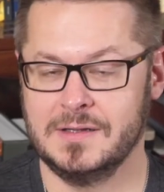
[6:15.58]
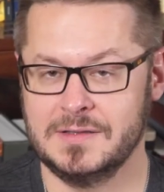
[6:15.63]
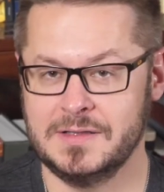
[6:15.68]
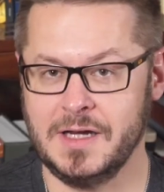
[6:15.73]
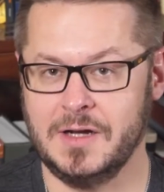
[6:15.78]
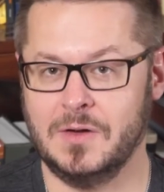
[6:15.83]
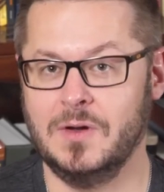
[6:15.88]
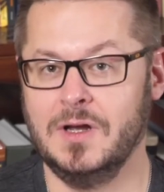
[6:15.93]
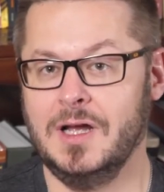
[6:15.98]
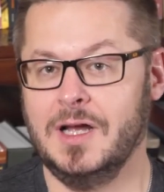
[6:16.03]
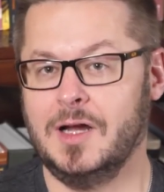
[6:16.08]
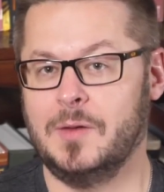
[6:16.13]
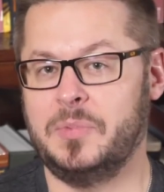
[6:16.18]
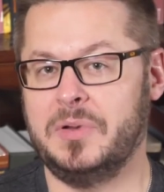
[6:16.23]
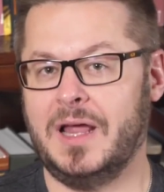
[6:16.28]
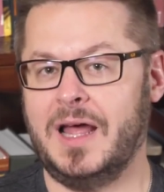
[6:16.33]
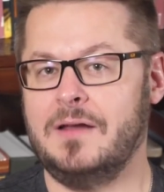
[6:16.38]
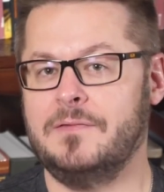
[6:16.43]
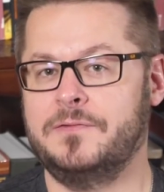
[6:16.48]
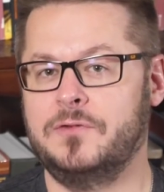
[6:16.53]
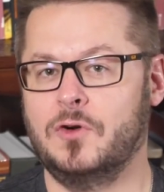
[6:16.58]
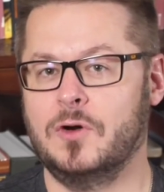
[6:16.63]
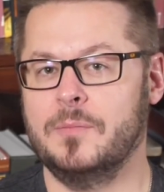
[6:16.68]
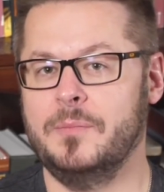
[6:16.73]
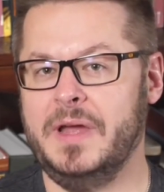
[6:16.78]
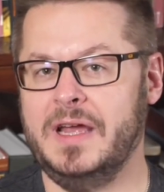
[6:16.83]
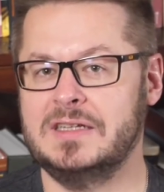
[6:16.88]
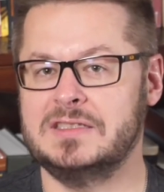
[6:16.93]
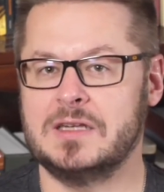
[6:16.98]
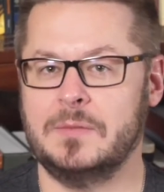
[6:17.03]
So, a
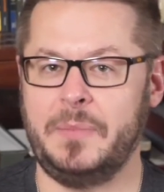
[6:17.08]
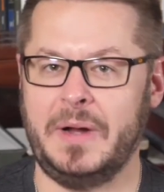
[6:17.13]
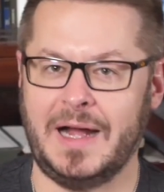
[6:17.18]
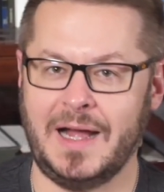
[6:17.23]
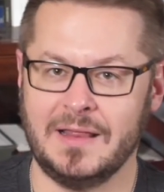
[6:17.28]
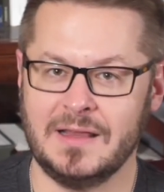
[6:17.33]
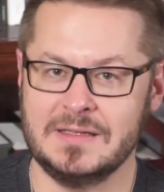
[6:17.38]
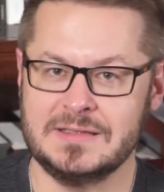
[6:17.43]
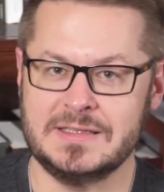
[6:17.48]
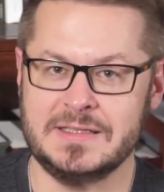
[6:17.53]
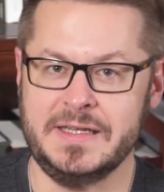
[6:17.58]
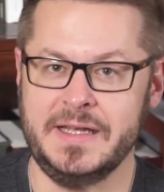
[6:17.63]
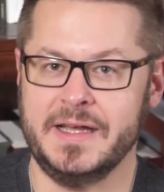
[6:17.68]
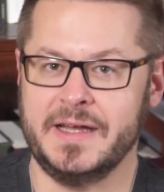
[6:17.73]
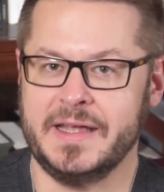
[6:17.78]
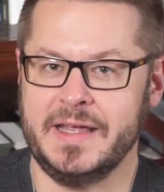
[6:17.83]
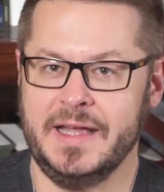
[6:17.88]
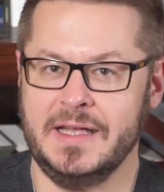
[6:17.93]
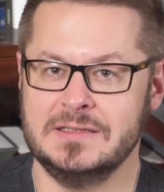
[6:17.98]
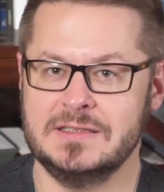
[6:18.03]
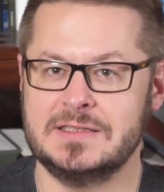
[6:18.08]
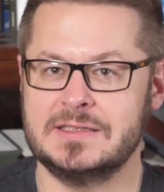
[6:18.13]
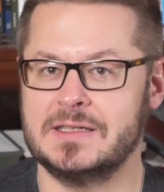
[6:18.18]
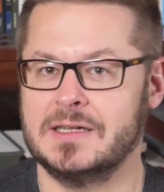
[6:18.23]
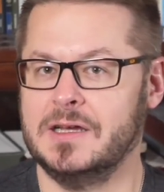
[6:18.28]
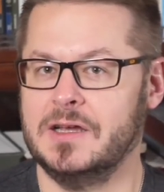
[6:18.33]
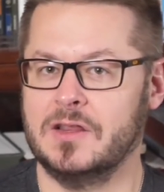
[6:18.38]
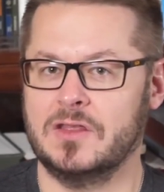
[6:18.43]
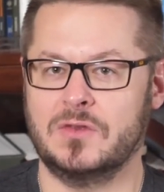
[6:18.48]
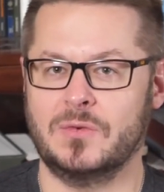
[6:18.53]
platform makes a policy against
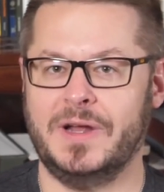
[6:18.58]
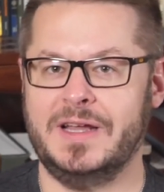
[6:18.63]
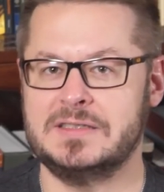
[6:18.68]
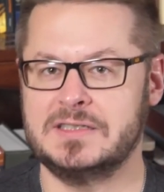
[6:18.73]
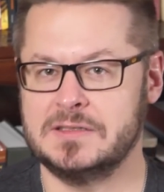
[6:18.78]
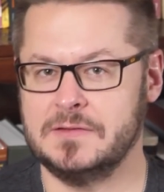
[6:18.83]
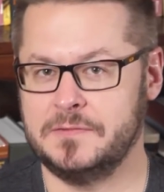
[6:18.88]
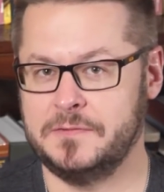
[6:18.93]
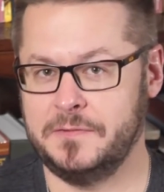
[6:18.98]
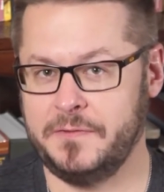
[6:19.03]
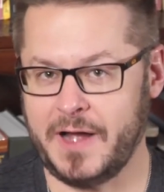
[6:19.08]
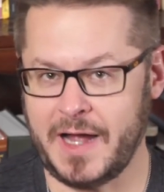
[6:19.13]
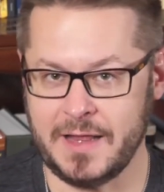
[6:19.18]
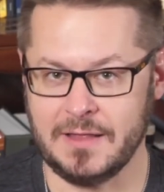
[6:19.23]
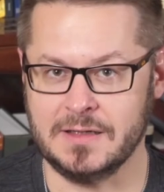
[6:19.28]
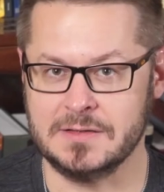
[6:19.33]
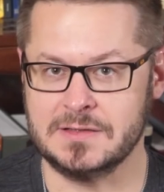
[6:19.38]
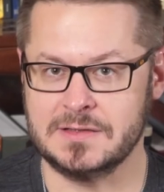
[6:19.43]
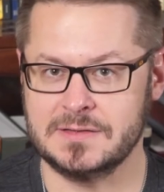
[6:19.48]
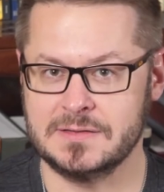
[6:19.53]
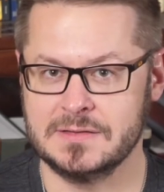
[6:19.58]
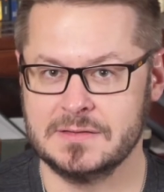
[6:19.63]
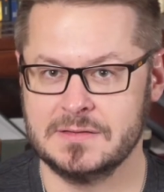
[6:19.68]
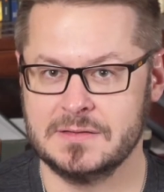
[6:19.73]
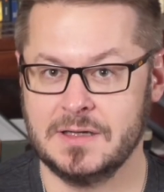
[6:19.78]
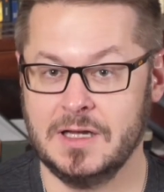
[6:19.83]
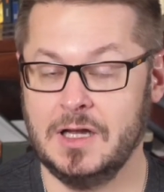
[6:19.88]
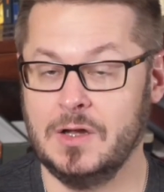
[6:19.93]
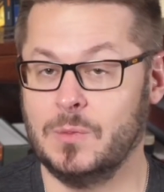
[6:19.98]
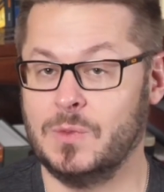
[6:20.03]
threats of violence.
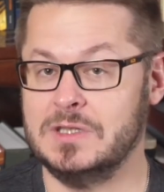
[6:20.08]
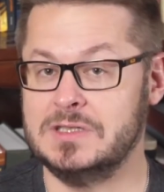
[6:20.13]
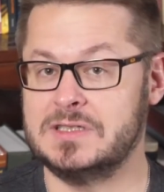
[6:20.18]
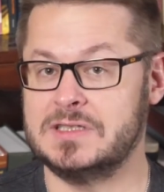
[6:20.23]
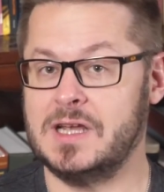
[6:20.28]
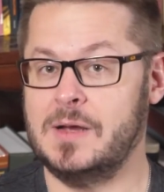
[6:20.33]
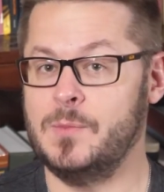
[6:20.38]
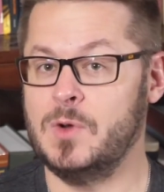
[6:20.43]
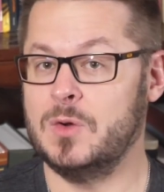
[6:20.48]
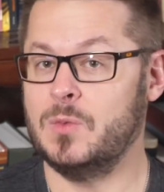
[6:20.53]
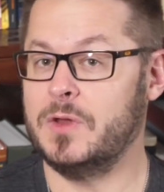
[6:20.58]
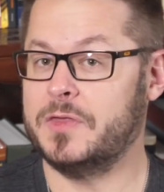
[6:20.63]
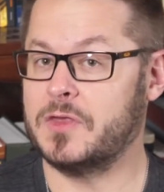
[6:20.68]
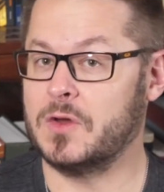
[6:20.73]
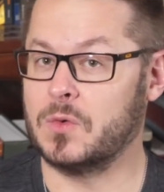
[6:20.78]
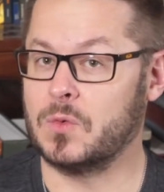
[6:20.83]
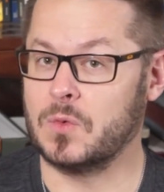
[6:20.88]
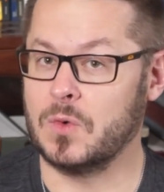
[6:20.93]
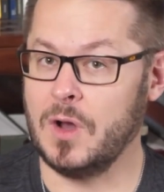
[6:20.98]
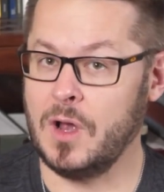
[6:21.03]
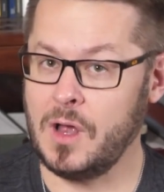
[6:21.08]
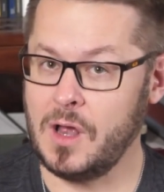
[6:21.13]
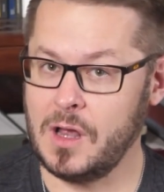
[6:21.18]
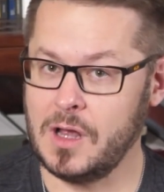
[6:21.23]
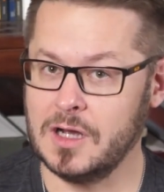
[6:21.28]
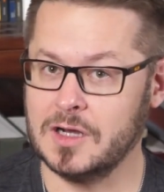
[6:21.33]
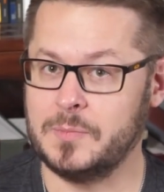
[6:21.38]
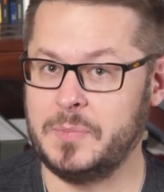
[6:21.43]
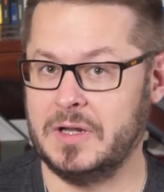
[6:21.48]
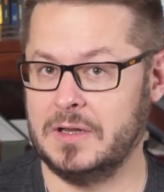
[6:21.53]
When someone with the
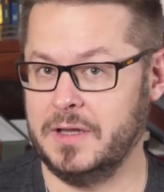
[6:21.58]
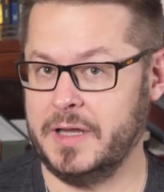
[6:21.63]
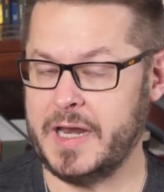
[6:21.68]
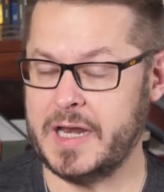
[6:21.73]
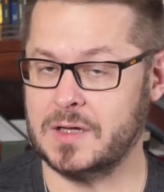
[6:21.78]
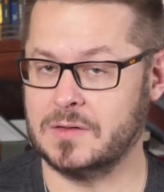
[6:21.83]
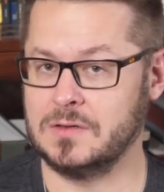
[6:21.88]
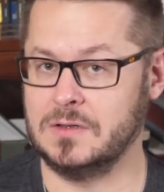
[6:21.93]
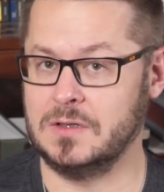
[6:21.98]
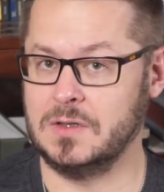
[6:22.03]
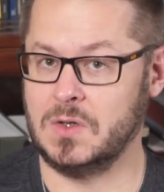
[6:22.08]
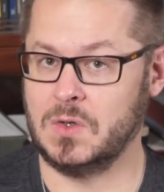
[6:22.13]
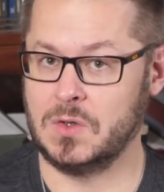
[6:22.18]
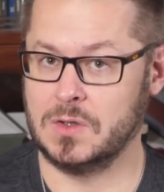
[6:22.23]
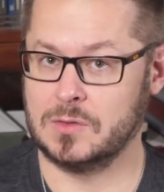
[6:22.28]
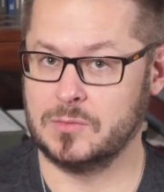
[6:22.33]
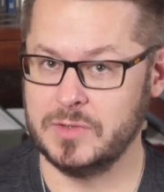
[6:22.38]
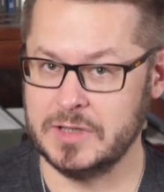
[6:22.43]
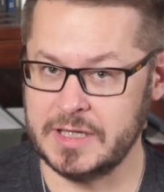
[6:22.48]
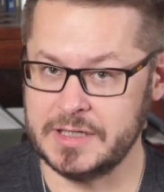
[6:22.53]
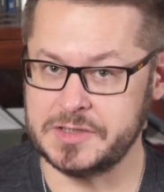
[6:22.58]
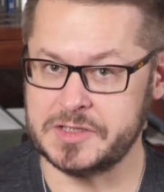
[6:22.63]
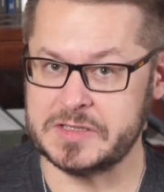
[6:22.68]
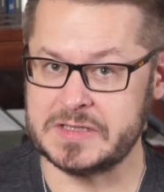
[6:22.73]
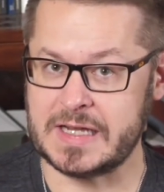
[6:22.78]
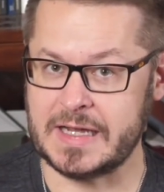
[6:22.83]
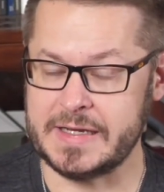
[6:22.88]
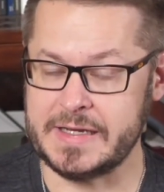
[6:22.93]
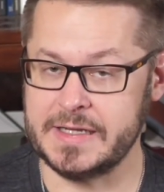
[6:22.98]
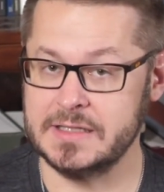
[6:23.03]
wrong political or
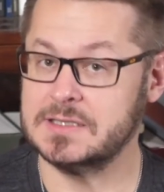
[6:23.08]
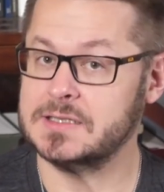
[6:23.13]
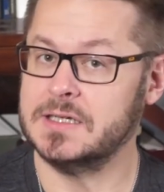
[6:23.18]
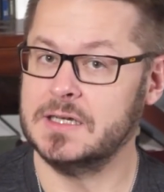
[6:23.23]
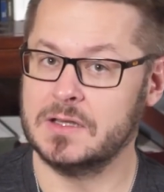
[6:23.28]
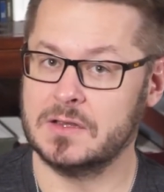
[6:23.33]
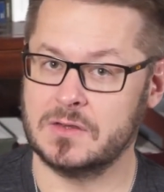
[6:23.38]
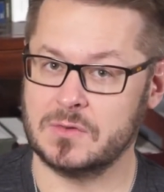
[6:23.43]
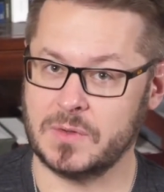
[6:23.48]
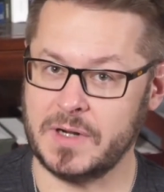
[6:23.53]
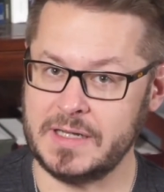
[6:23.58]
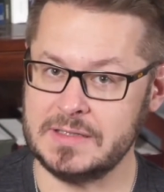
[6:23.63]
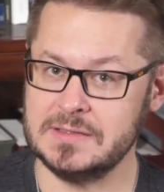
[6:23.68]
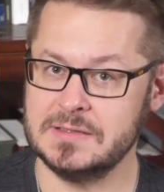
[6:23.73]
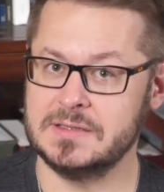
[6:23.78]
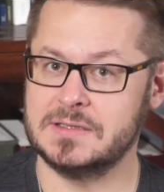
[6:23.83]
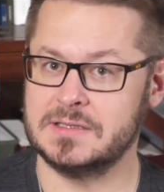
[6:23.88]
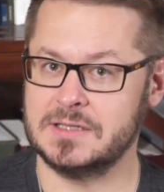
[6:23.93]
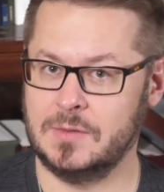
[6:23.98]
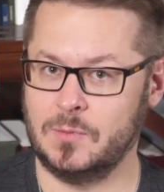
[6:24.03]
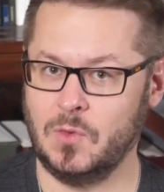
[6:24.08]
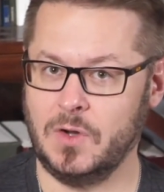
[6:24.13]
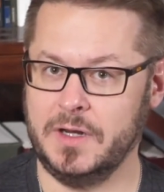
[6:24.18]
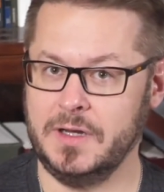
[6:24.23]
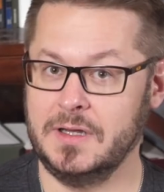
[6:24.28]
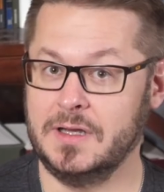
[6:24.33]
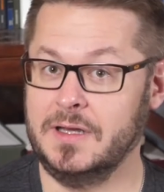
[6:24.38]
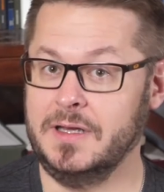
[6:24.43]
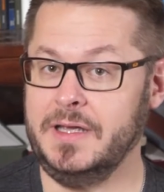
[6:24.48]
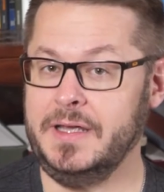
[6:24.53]
religious ideas threatens
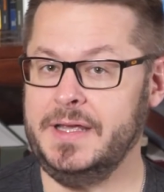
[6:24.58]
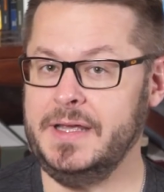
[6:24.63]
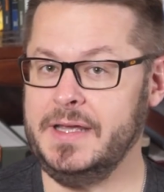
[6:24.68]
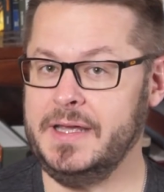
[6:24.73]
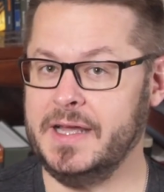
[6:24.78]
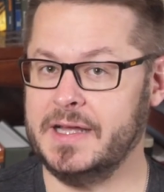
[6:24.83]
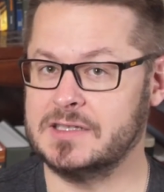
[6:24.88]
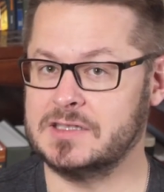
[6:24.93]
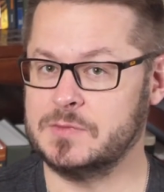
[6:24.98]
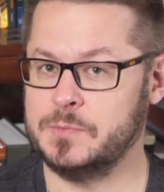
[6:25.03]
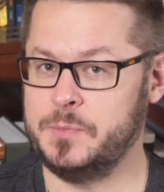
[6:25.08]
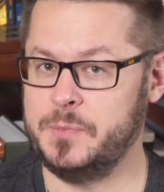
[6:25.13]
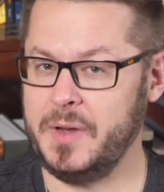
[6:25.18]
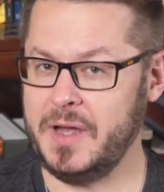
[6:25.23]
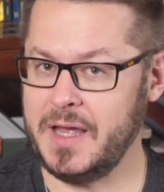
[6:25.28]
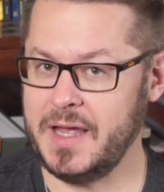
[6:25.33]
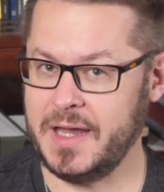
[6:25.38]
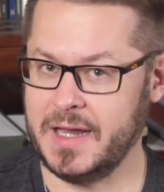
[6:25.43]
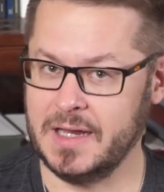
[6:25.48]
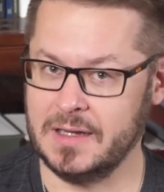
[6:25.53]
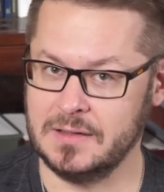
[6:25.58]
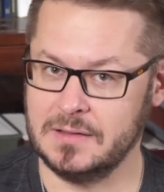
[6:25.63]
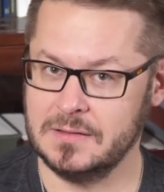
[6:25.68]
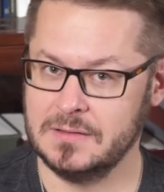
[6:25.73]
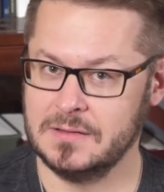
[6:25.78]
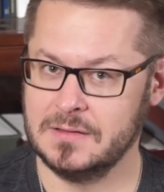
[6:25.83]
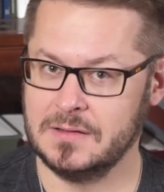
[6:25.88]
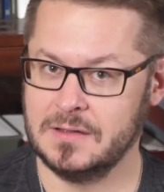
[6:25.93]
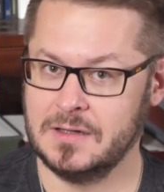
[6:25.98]
someone, he gets banned.